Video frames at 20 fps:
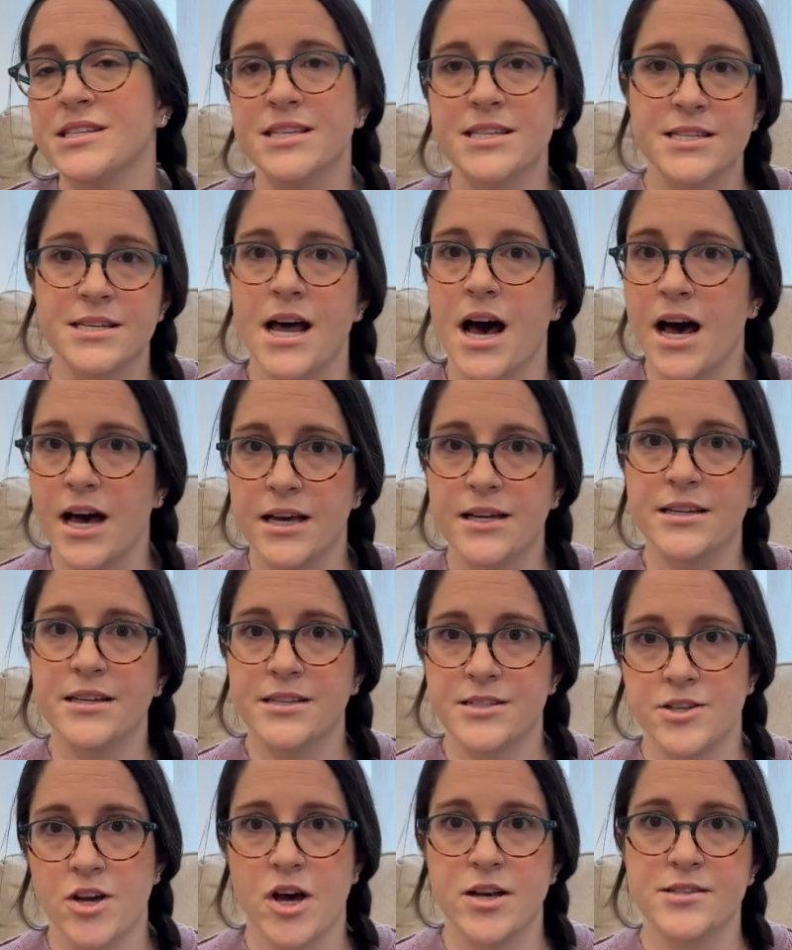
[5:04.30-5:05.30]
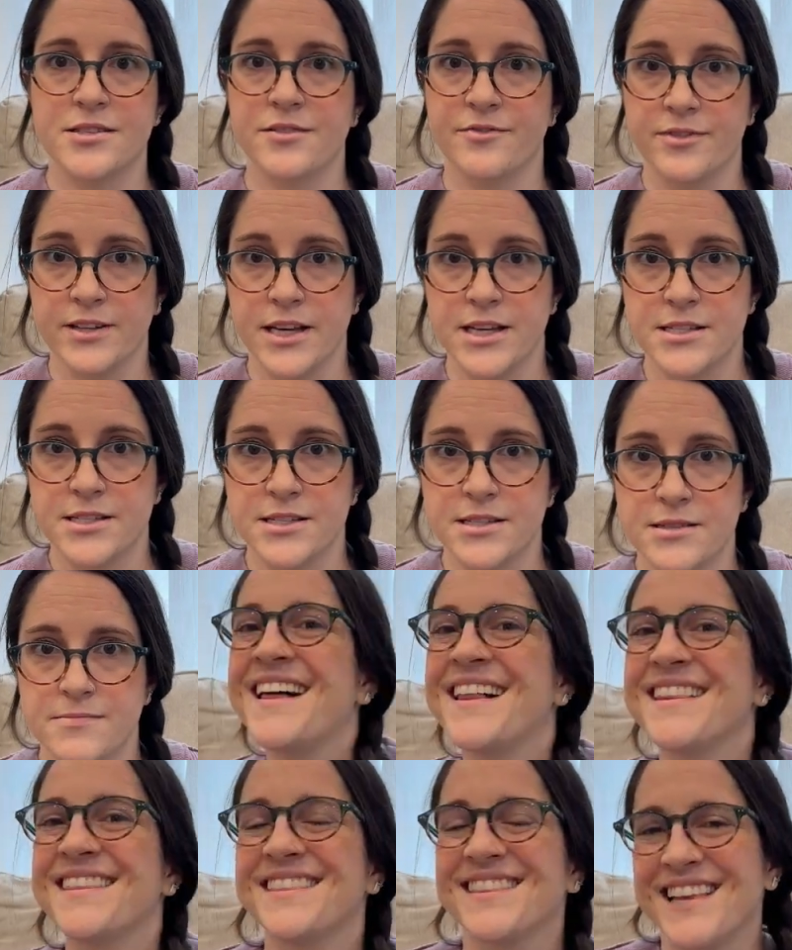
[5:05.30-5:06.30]
is not an exhaustive list.
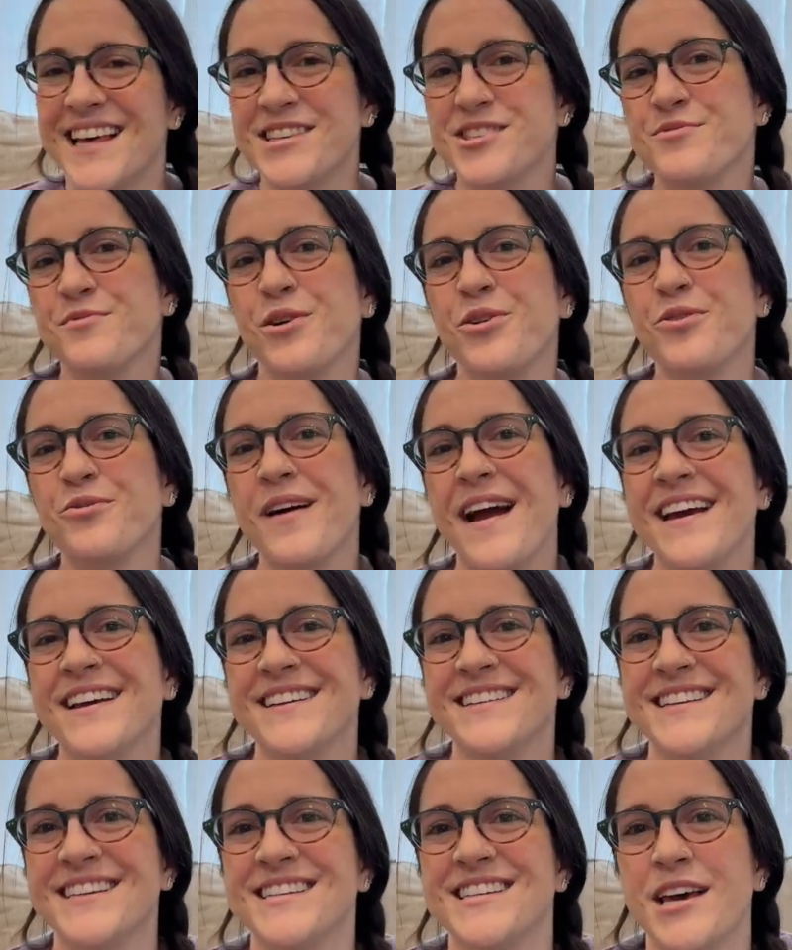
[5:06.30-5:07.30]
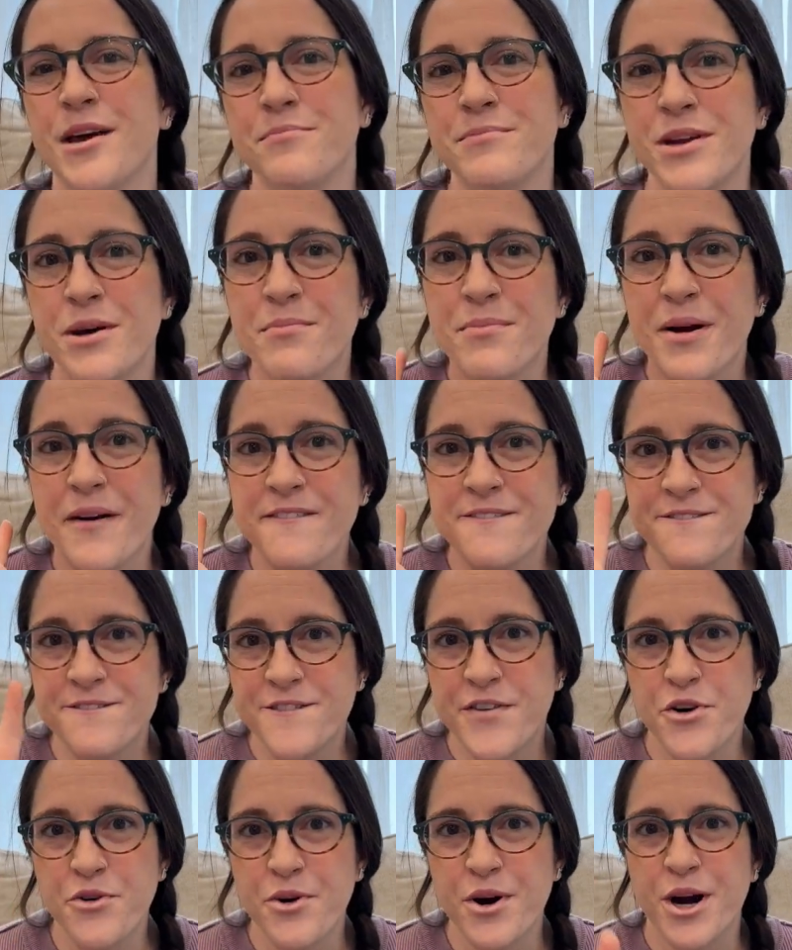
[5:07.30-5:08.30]
Let's roll right into tip number
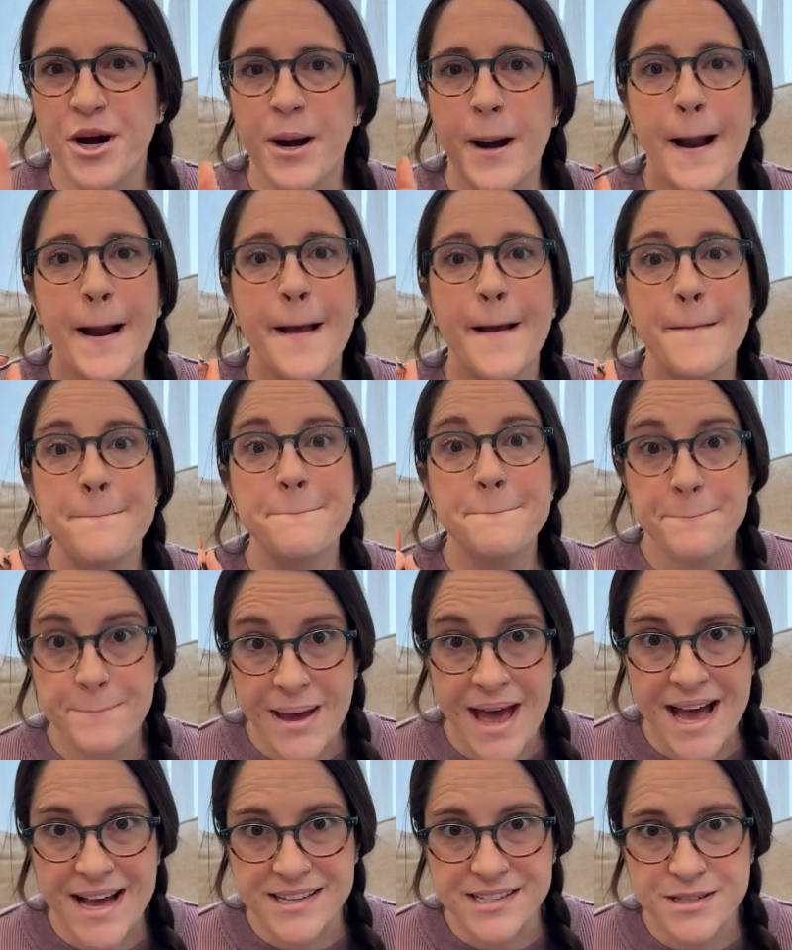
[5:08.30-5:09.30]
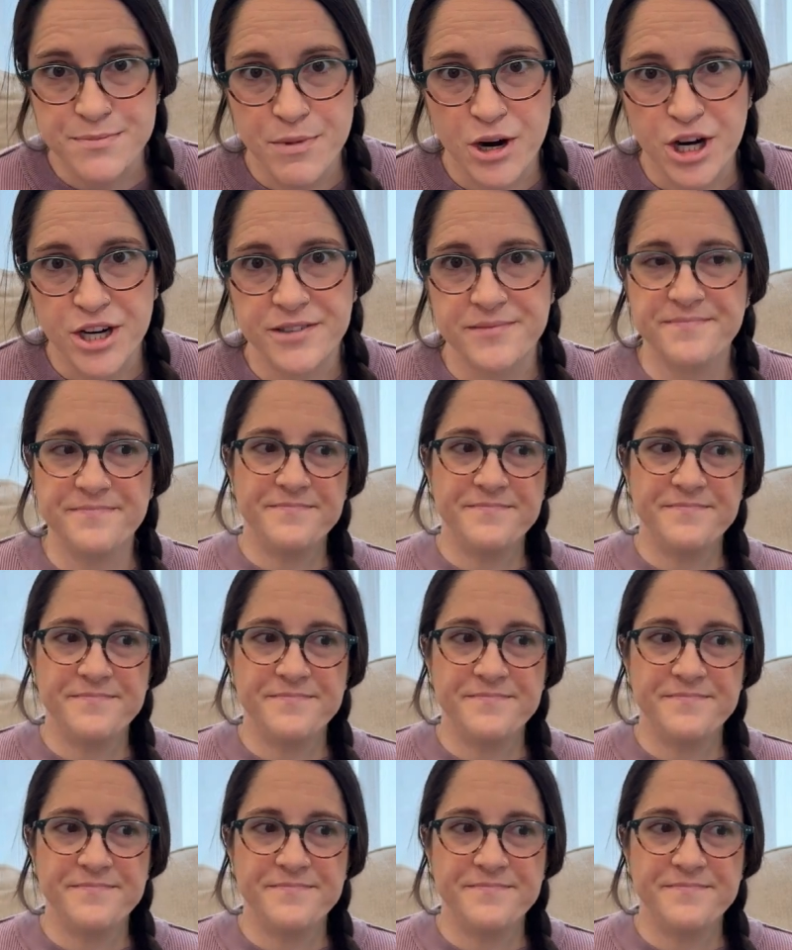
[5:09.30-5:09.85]
4, pack smart.